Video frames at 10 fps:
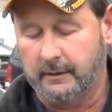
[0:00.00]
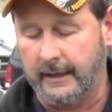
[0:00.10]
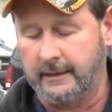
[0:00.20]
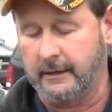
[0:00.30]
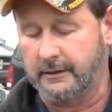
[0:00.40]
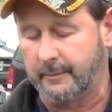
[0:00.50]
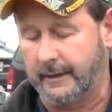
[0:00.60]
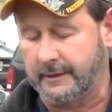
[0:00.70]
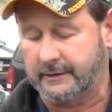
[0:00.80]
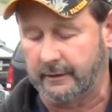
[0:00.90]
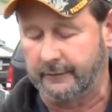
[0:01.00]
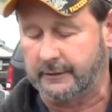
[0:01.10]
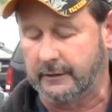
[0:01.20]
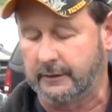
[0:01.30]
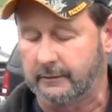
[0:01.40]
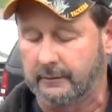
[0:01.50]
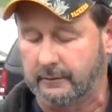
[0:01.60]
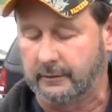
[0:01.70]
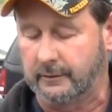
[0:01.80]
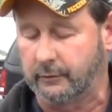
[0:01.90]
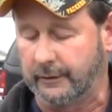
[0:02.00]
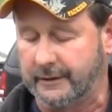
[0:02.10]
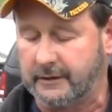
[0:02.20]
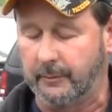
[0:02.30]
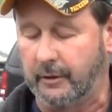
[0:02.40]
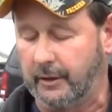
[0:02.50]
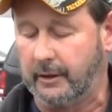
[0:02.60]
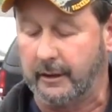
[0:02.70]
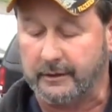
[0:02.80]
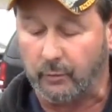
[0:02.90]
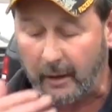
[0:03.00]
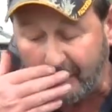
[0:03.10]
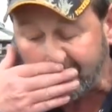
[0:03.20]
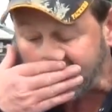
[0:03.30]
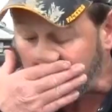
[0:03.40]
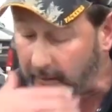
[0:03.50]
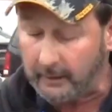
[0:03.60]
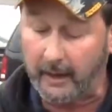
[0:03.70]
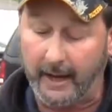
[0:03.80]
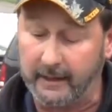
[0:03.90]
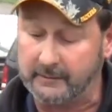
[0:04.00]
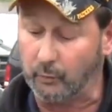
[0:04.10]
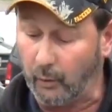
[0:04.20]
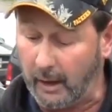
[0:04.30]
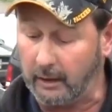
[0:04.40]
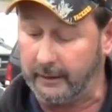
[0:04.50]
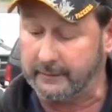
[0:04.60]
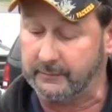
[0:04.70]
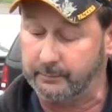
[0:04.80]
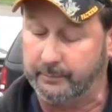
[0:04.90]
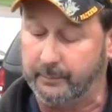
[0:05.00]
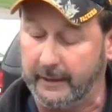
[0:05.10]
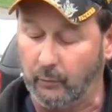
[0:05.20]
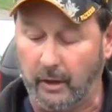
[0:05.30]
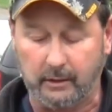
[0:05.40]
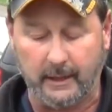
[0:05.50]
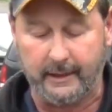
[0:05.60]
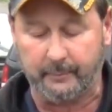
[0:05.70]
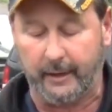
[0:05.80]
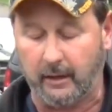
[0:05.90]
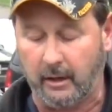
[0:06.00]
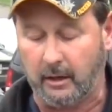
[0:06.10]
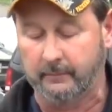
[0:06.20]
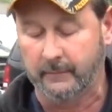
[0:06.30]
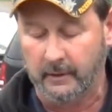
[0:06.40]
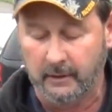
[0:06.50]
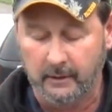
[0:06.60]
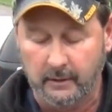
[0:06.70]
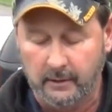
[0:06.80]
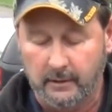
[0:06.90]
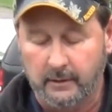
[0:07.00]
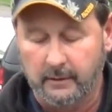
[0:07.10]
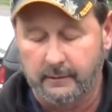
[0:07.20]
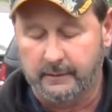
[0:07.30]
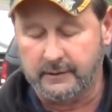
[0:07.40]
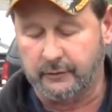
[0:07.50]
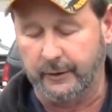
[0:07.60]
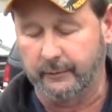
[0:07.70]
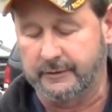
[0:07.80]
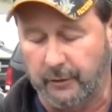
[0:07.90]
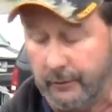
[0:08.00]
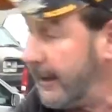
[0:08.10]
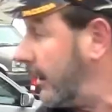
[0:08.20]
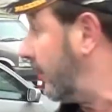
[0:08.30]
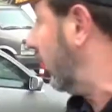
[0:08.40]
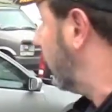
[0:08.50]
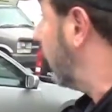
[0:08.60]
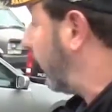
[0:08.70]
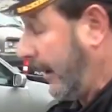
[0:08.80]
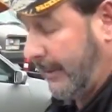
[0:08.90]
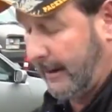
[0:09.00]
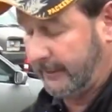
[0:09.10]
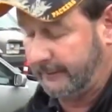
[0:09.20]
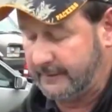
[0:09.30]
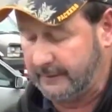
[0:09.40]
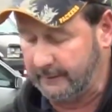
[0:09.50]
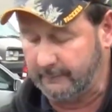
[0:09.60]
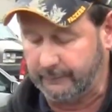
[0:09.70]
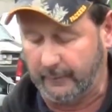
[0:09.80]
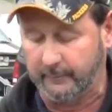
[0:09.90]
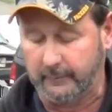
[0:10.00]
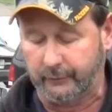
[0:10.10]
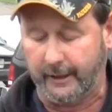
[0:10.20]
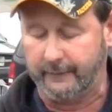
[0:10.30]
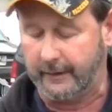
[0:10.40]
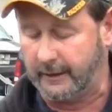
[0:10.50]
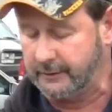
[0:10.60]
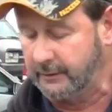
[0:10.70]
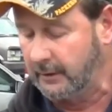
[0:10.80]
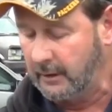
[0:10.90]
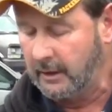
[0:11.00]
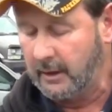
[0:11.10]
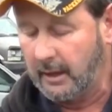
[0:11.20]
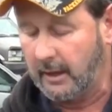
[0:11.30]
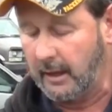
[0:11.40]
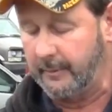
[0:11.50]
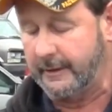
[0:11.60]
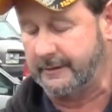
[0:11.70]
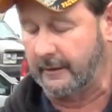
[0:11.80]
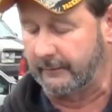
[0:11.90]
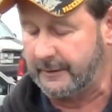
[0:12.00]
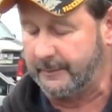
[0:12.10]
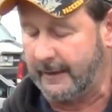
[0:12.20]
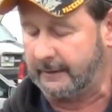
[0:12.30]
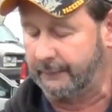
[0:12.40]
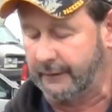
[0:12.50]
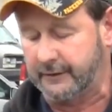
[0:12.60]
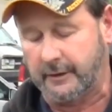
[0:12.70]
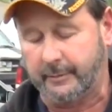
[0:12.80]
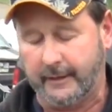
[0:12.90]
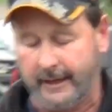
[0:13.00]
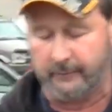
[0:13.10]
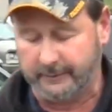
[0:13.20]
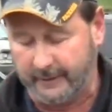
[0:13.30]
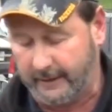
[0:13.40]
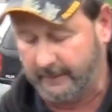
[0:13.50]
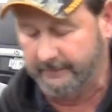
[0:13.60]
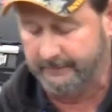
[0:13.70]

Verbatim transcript: Danny did a tremendous service to, to the Twin Lakes community as well as well as being well liked by all. This tree was donated by Bob Livingston from Creative Edge uh, because of the respect and friendship he had with Danny.